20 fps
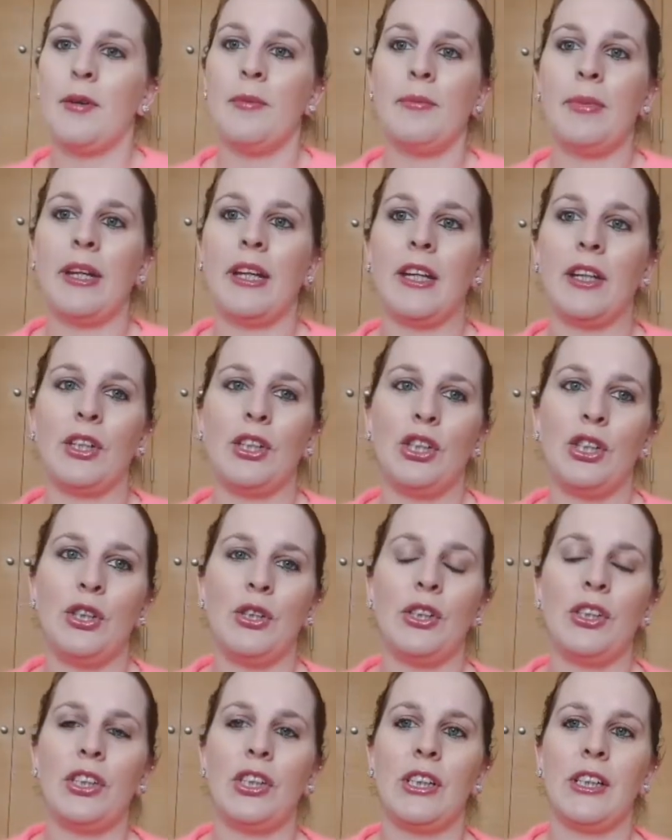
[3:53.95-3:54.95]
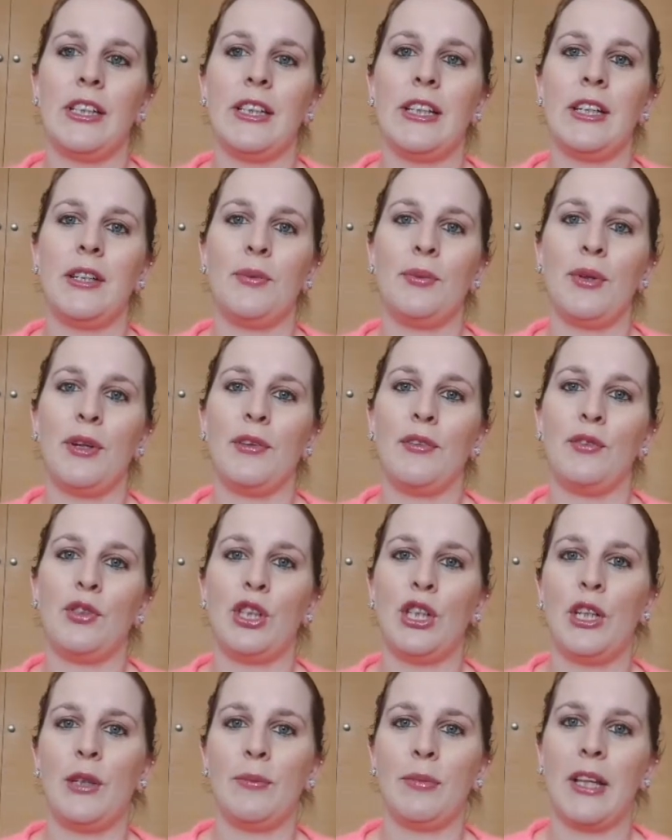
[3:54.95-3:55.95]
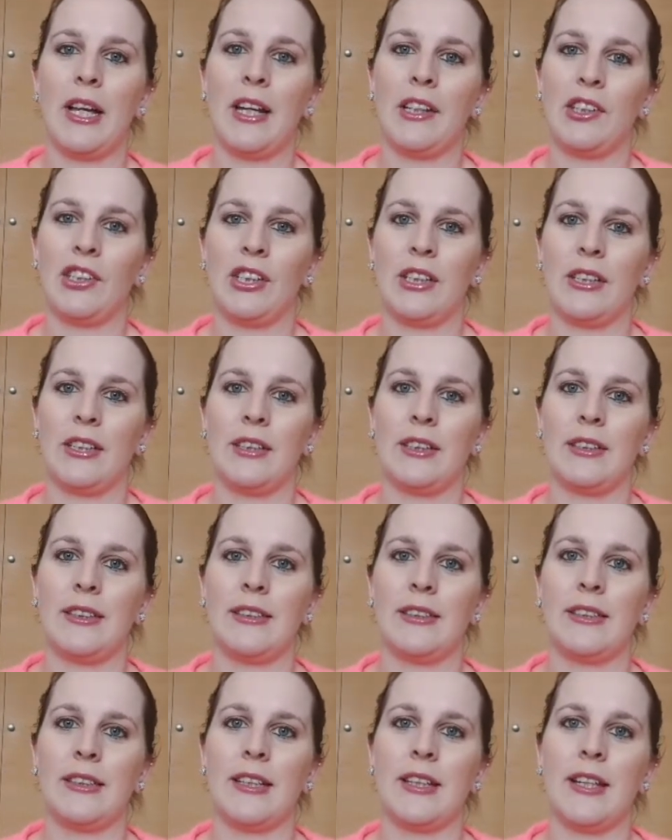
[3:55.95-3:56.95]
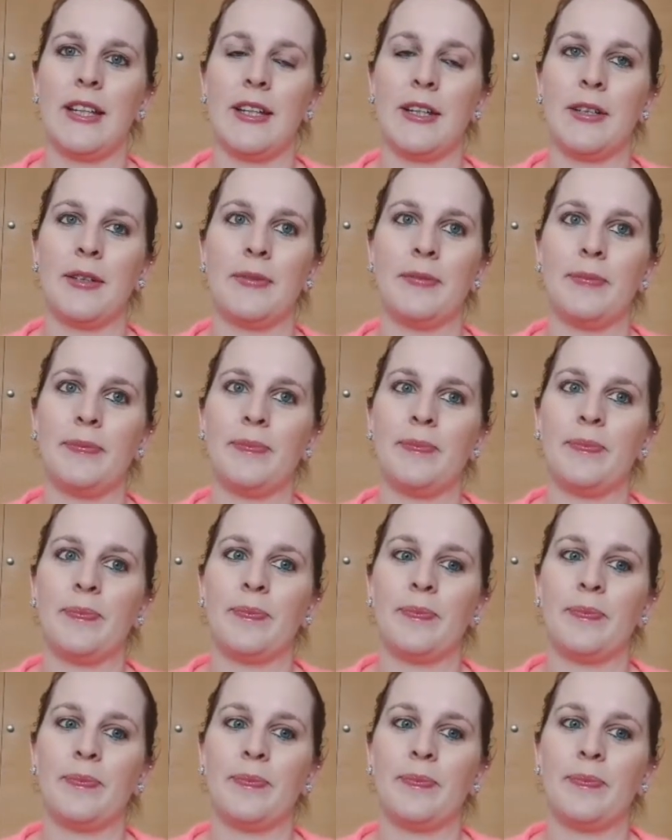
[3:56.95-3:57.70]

because usually with cheap lashes um,